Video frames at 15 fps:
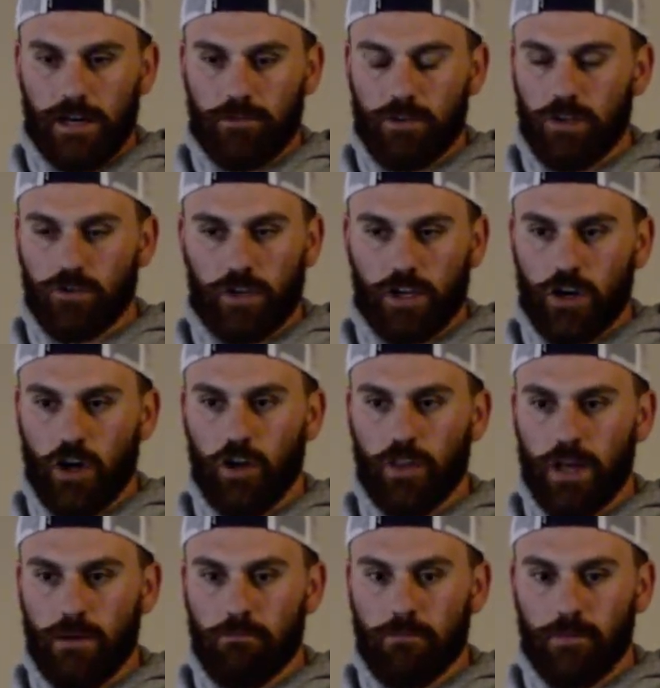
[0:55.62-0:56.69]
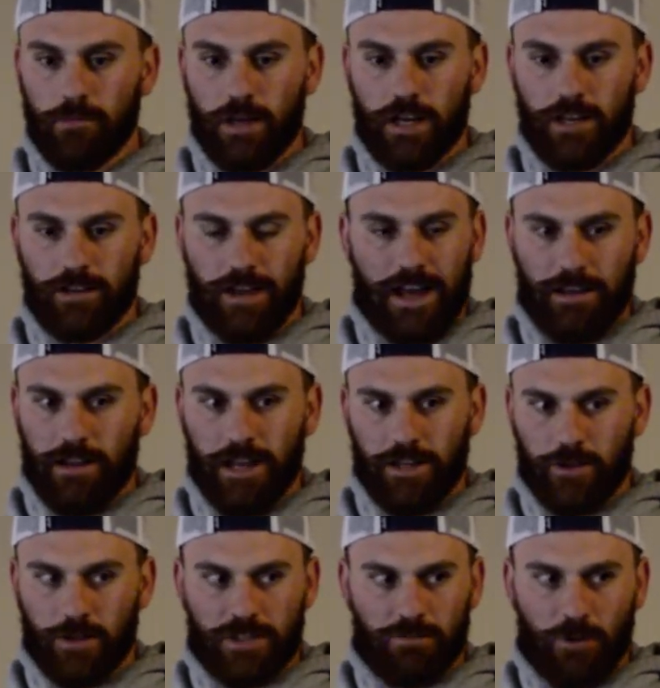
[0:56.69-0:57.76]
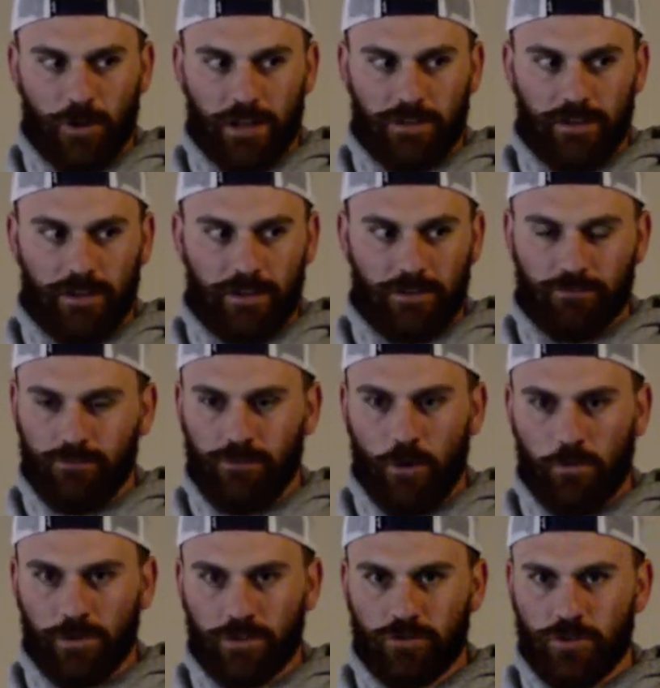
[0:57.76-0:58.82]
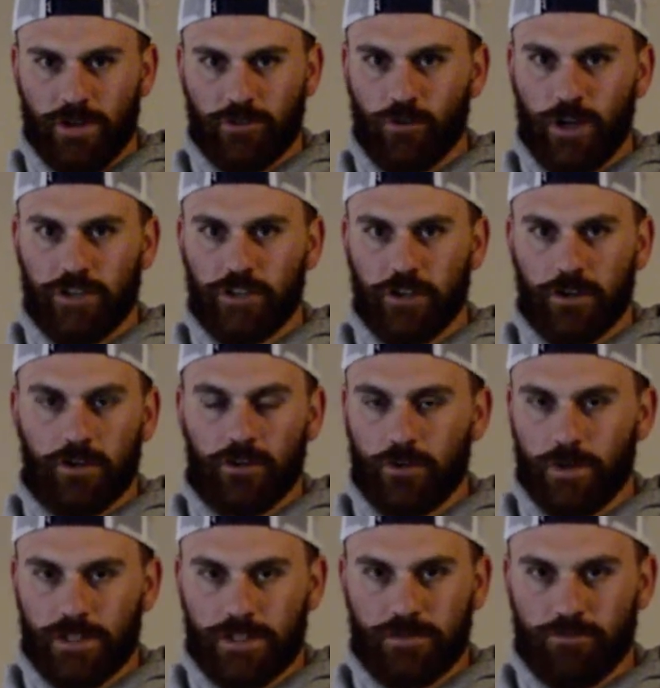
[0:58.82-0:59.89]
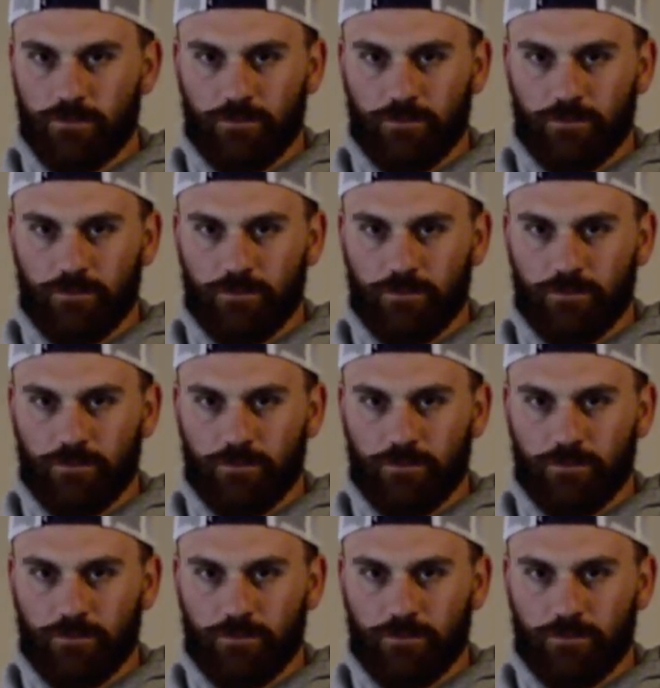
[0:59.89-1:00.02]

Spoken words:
You can call them. I know I spoke on the phone with Trail Kreischer, who is,